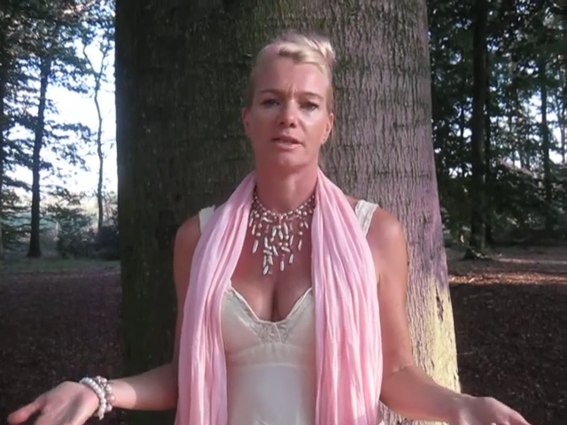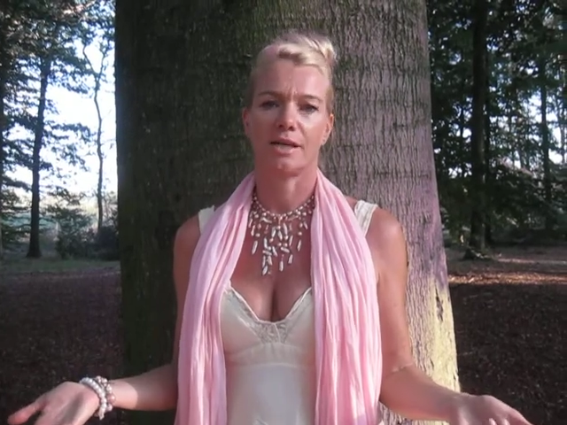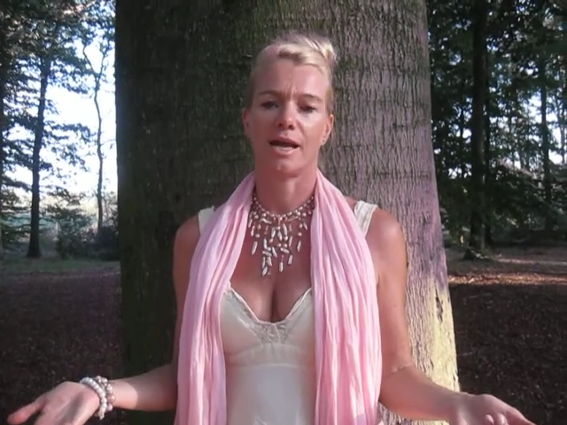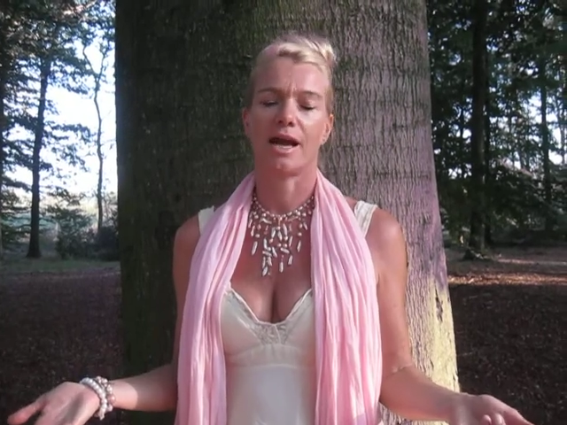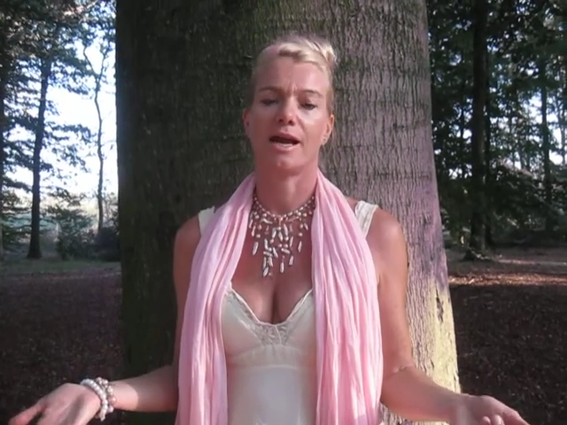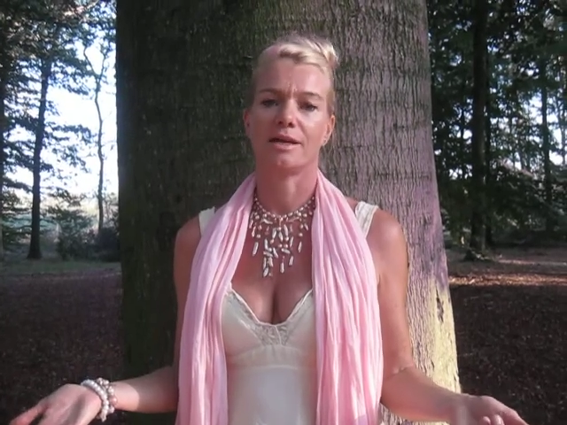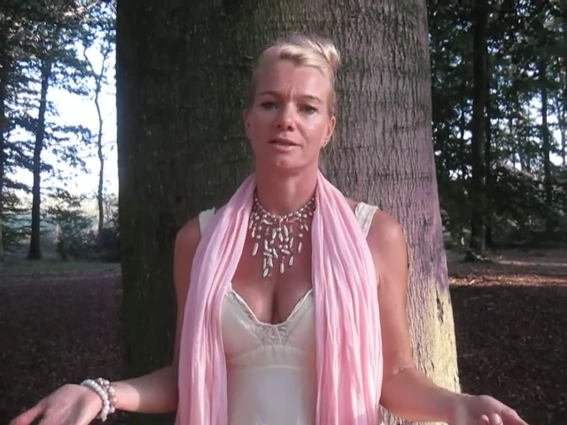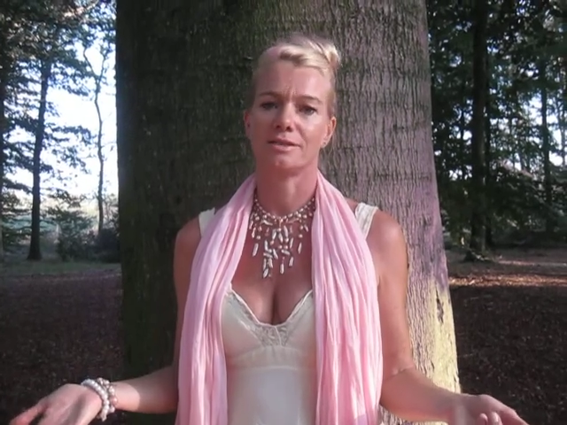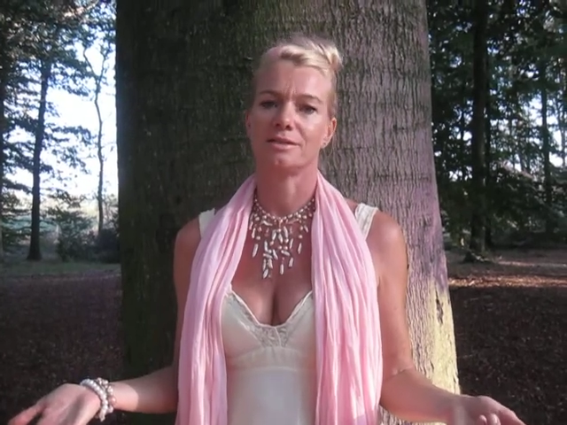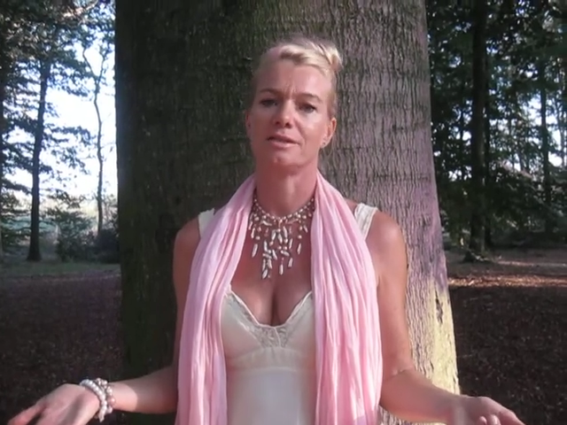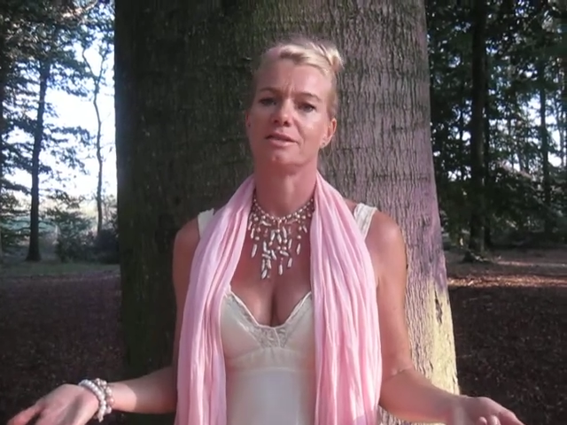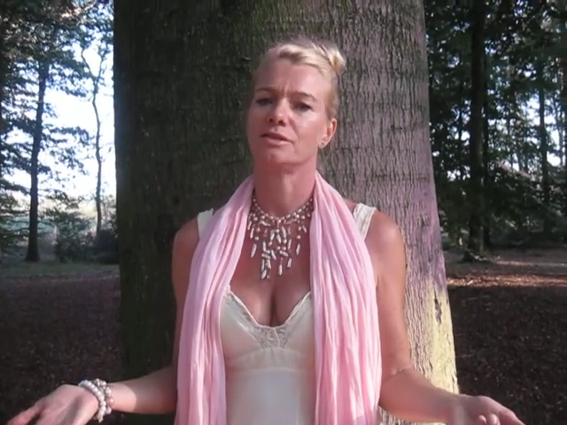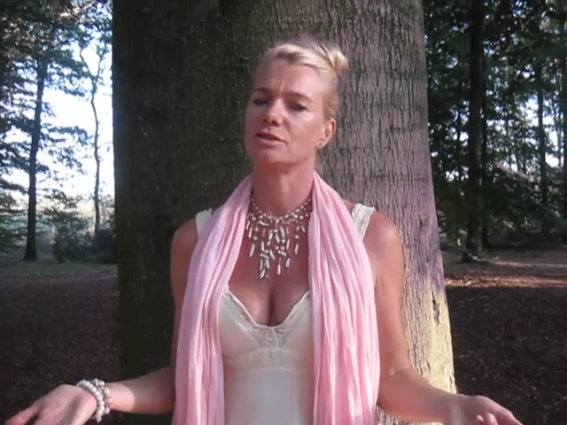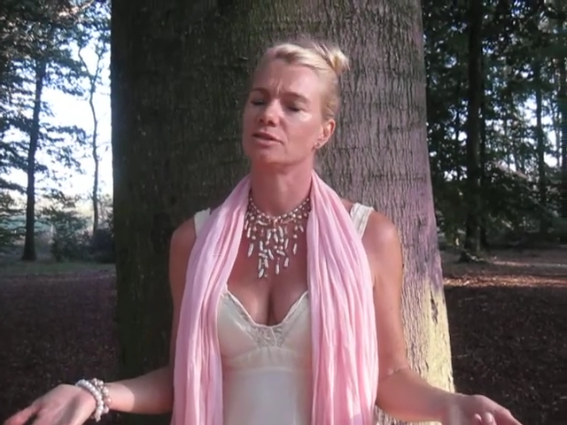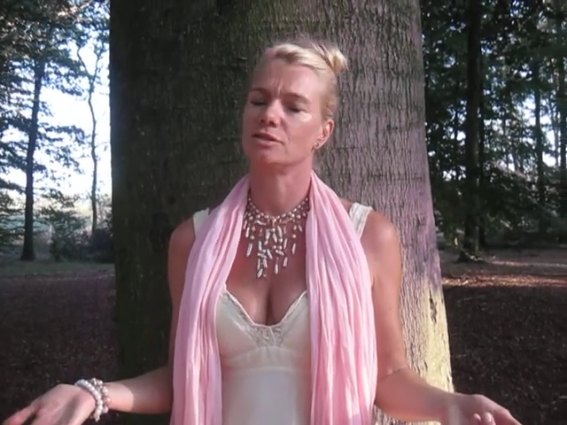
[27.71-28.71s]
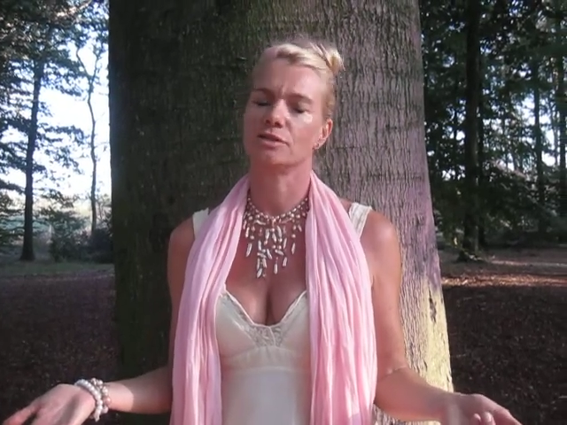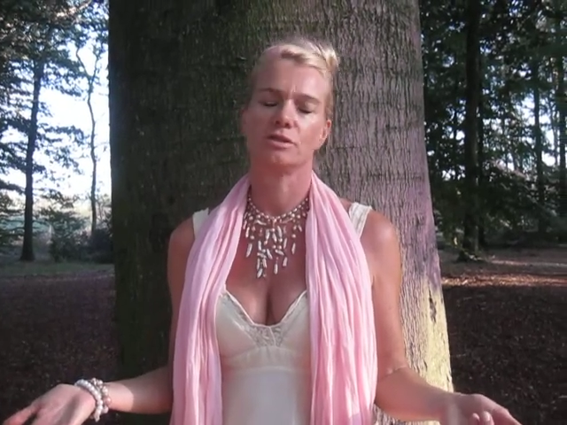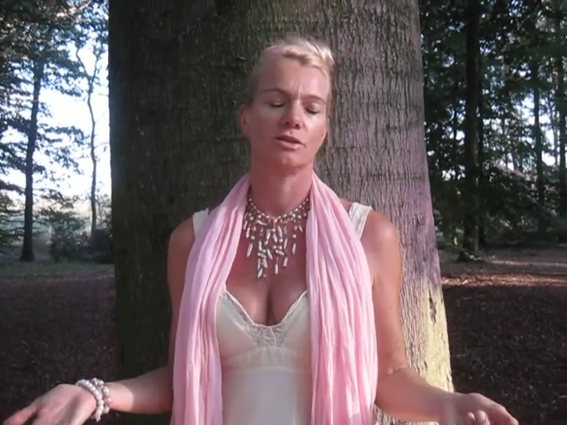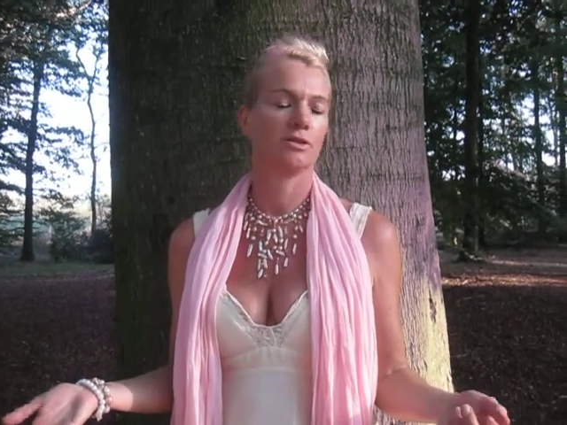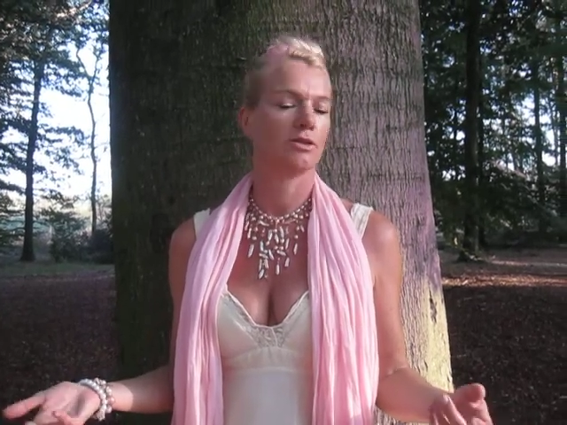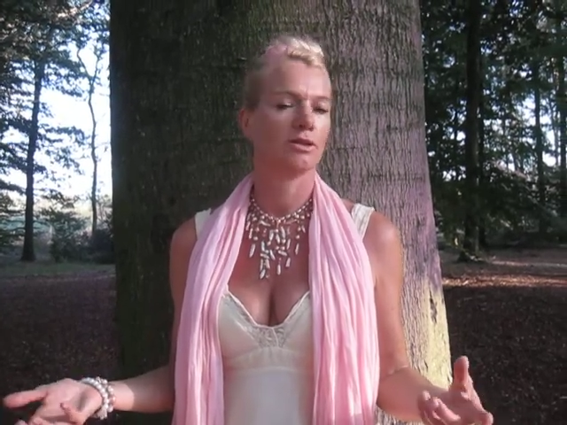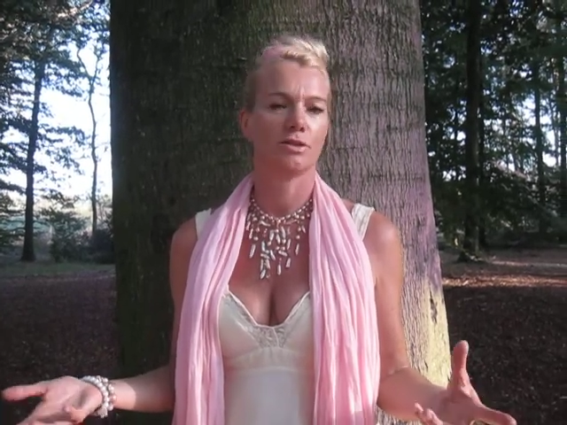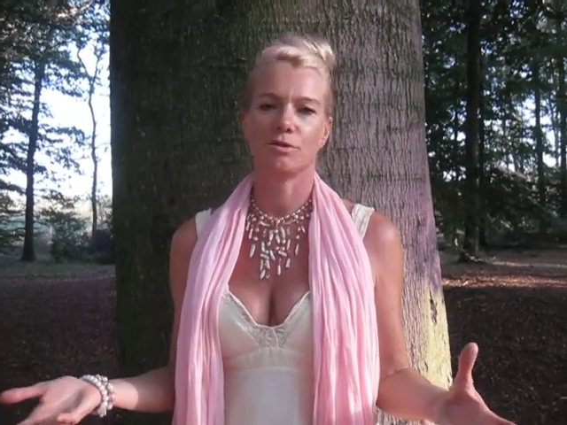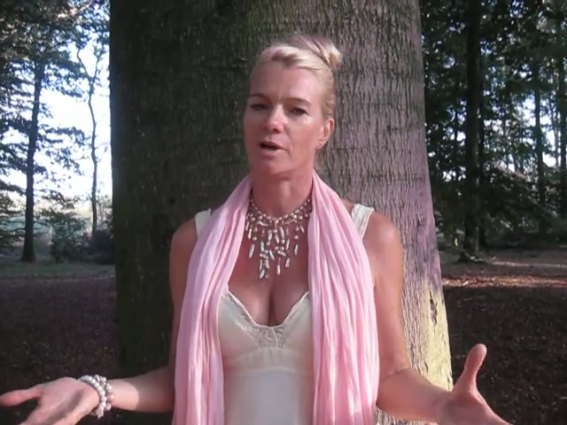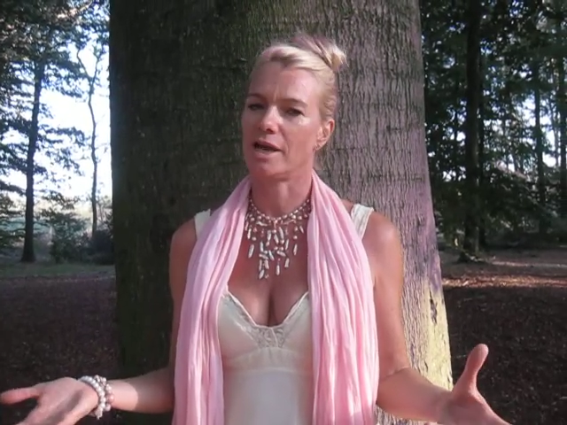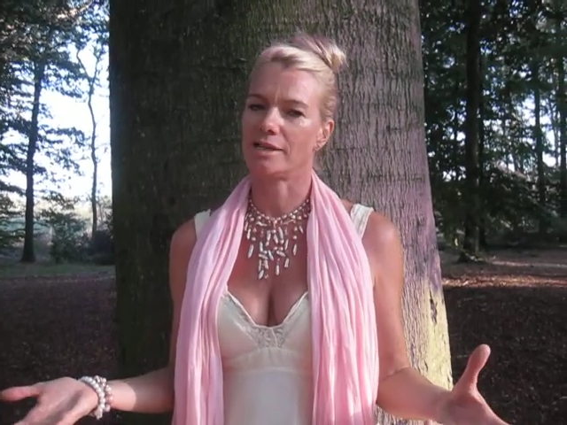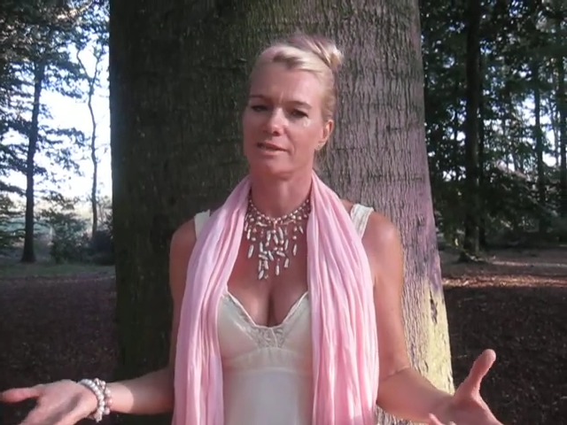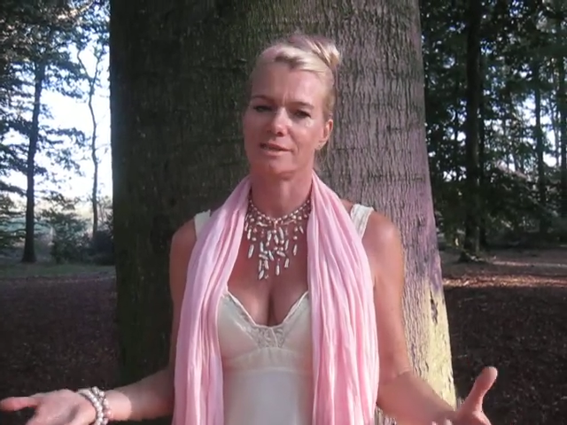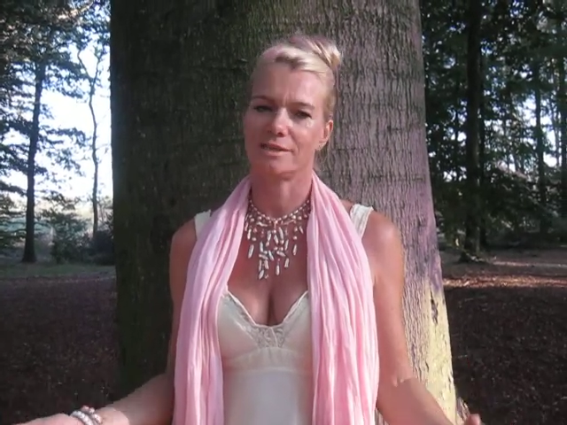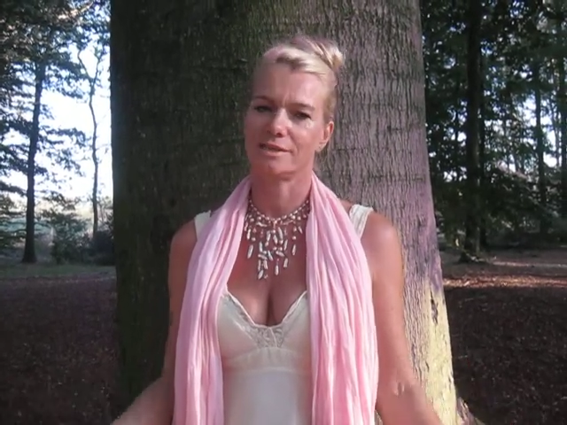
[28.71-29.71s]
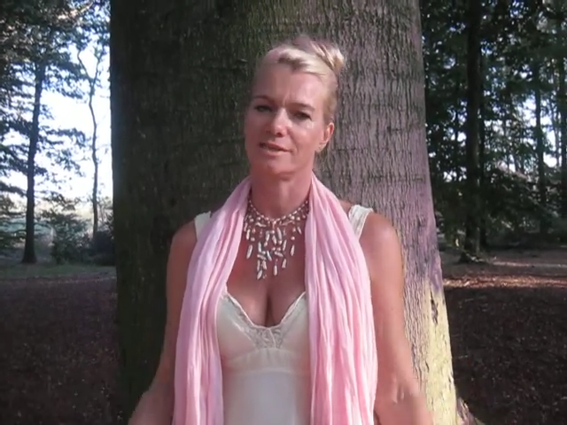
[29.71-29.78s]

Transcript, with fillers: Yeah, she's great.